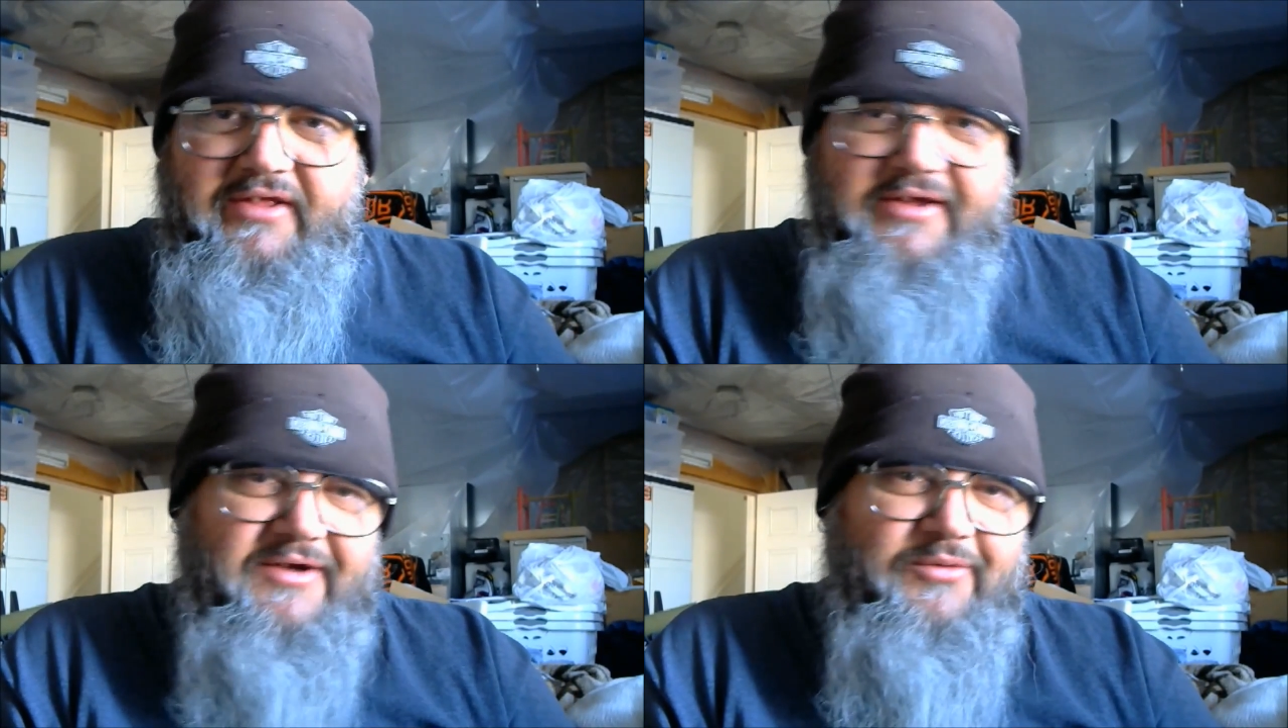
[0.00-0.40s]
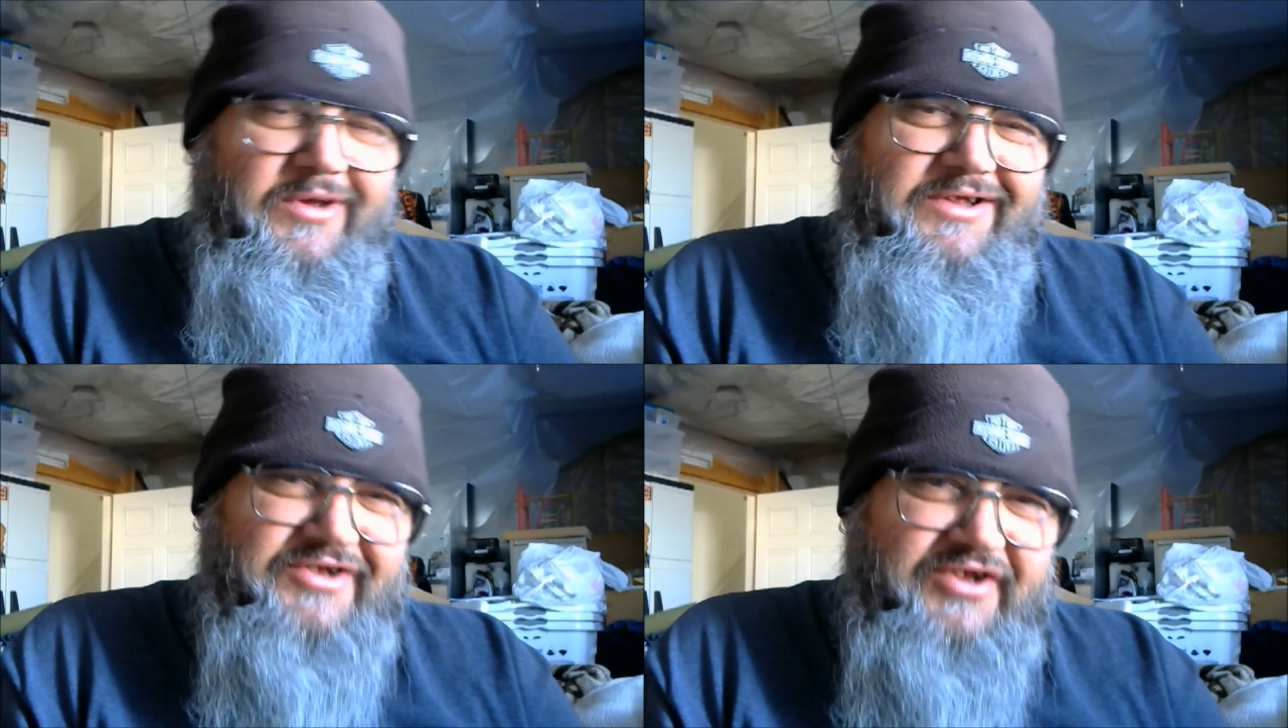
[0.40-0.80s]
then on
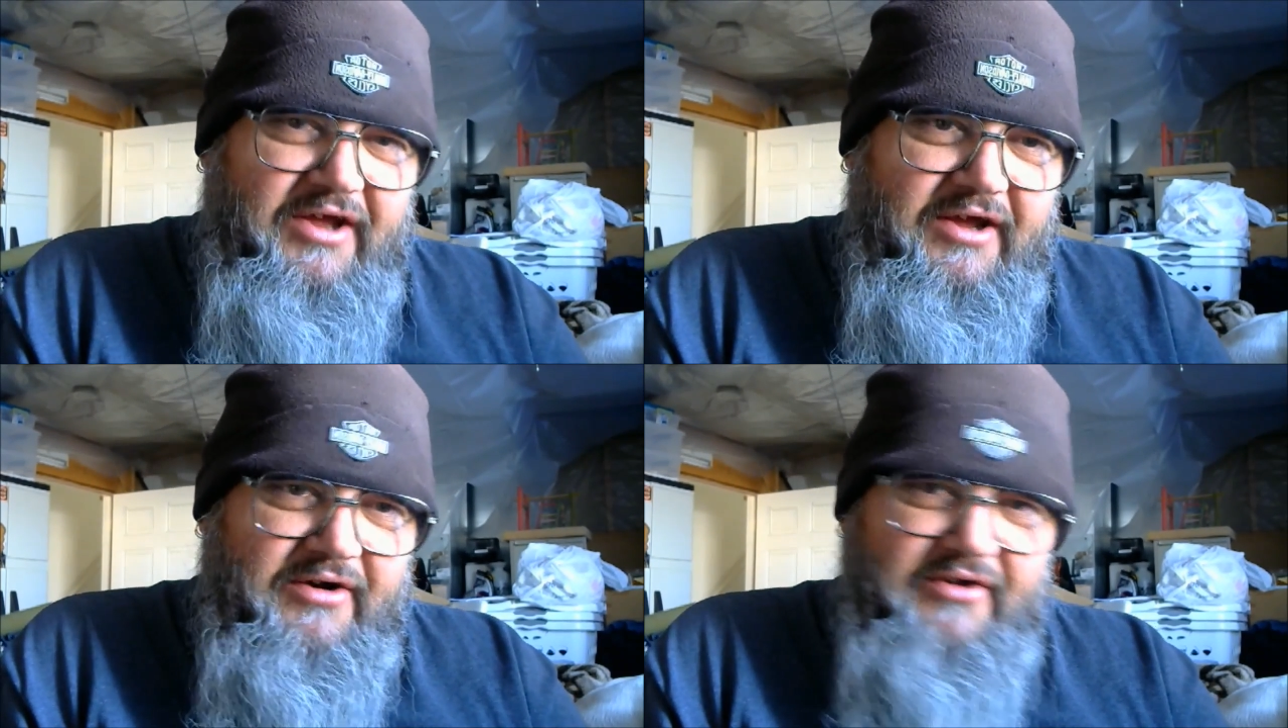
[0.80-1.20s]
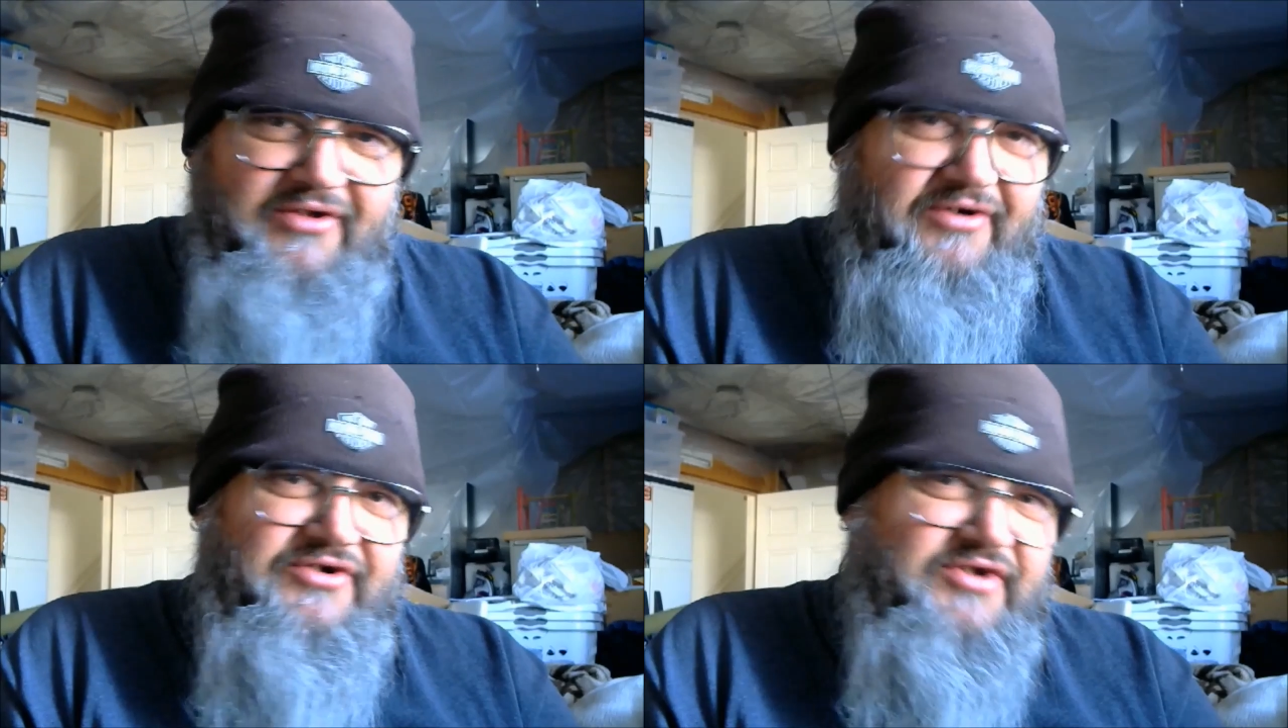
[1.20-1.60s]
Wednesday, or
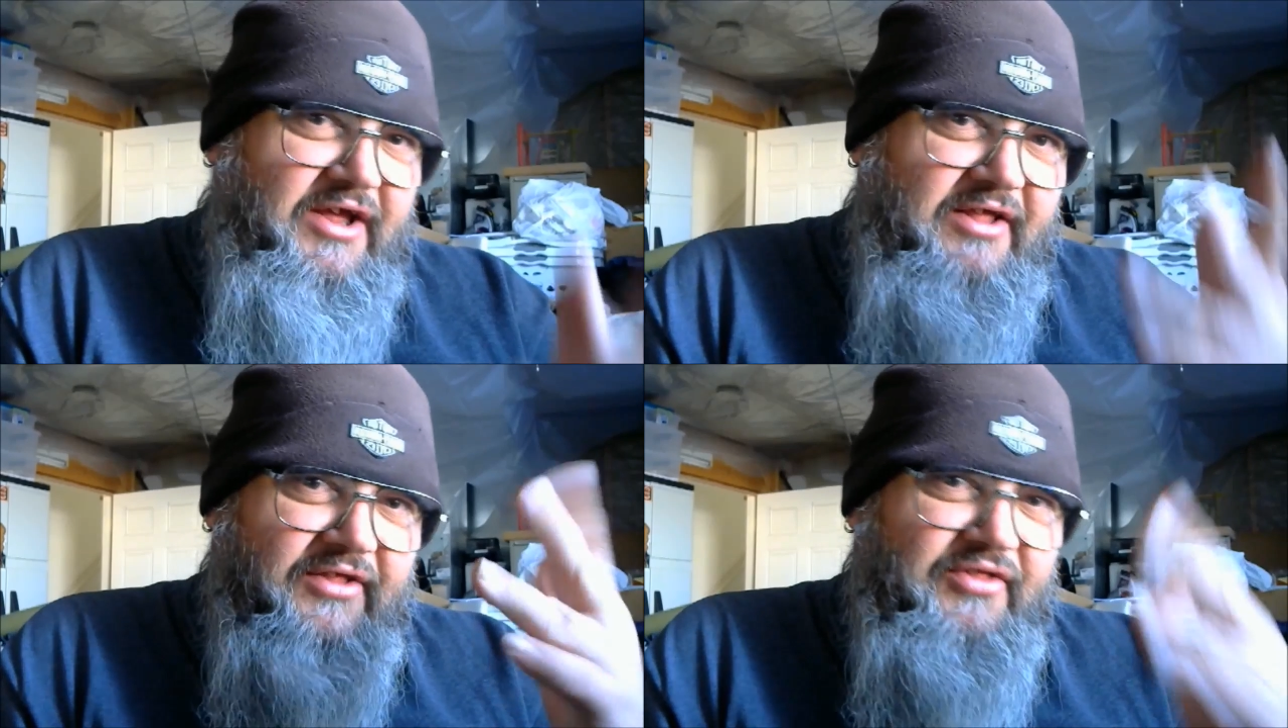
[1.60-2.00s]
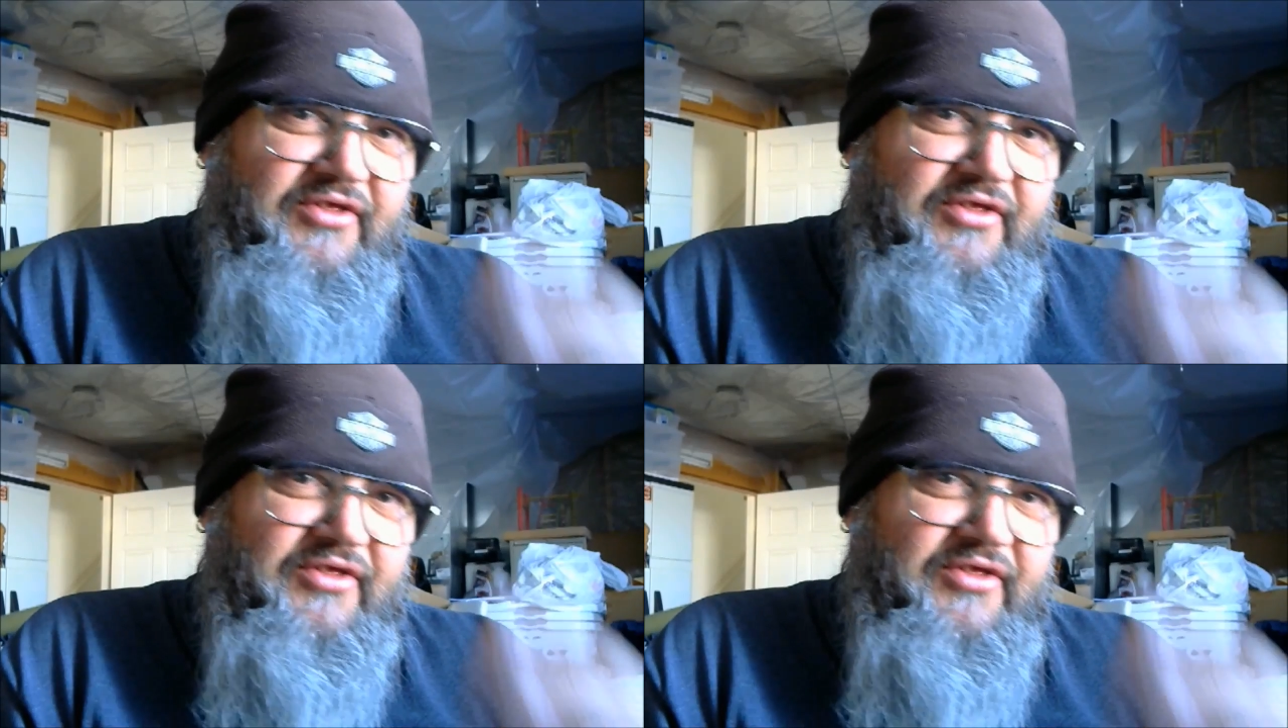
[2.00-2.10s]
Thursday, then